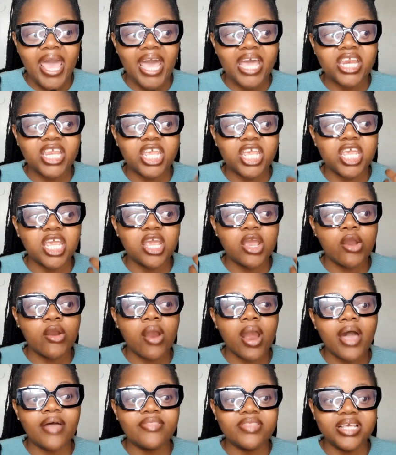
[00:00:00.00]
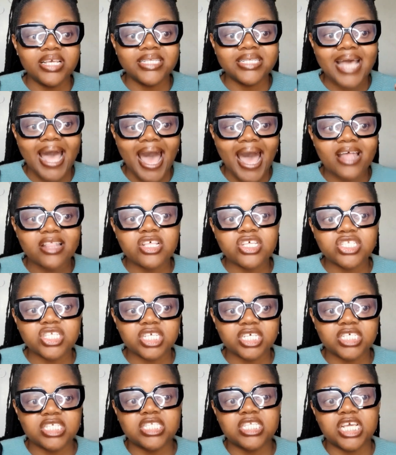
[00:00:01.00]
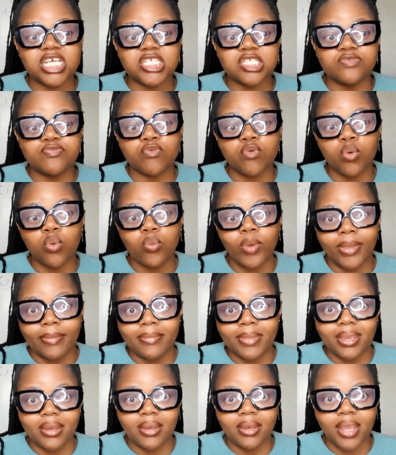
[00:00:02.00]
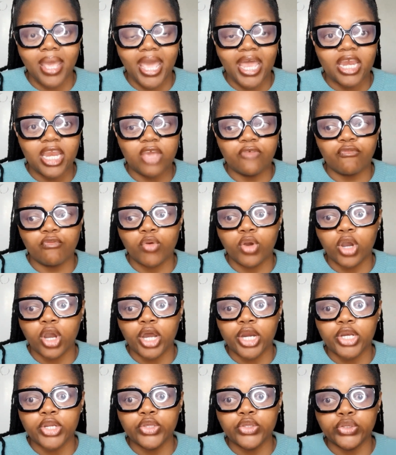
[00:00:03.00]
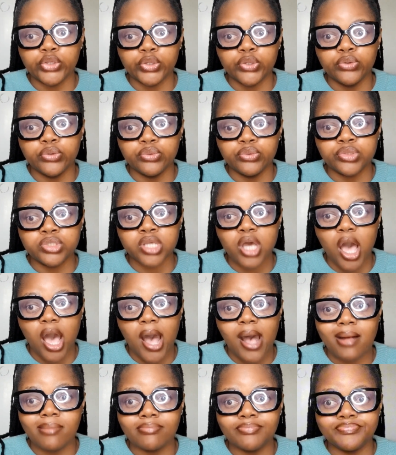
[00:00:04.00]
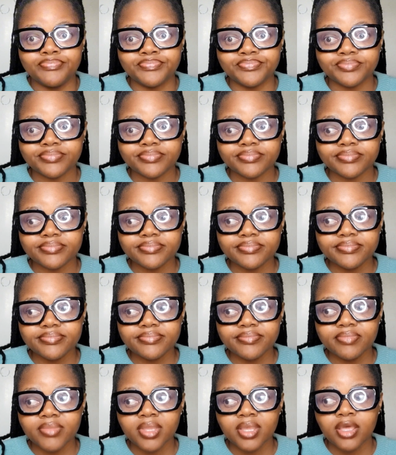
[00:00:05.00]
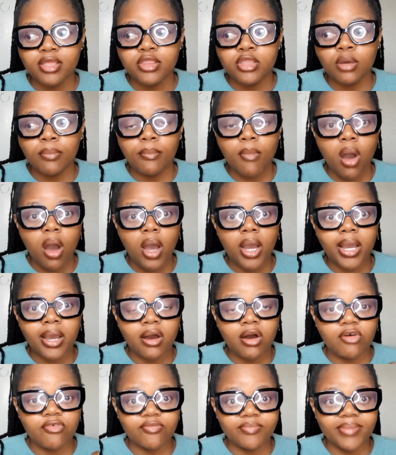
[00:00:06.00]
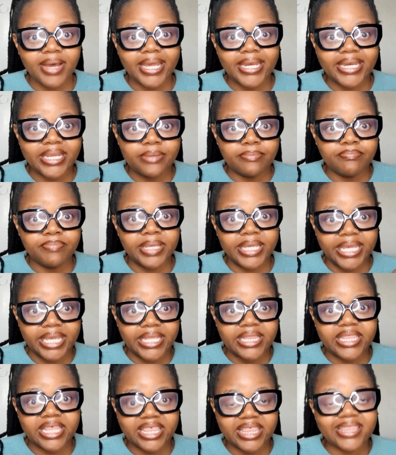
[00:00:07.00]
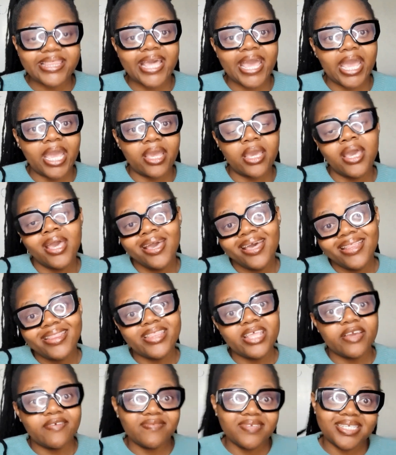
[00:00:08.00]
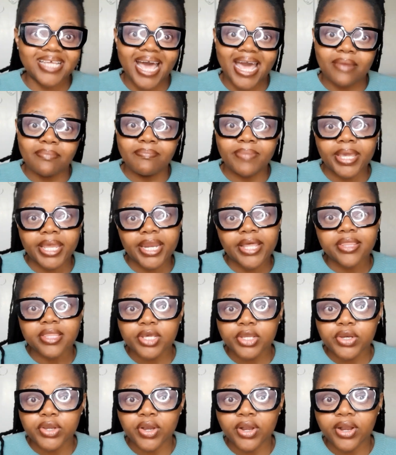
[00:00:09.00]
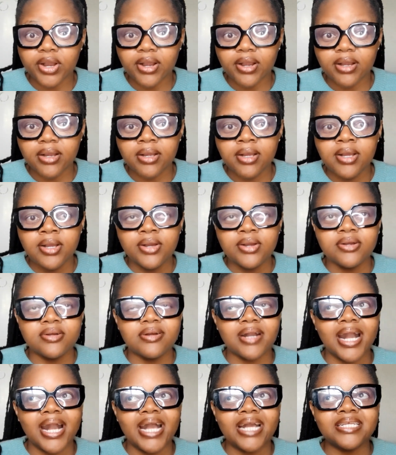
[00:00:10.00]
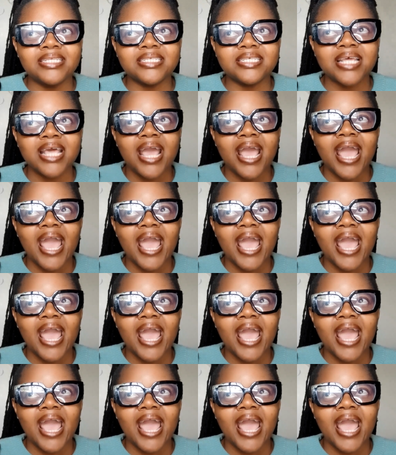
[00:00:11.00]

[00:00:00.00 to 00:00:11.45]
And here are these other successful women. And if we're going to use the marker of money being the thing, they've done better than her, right?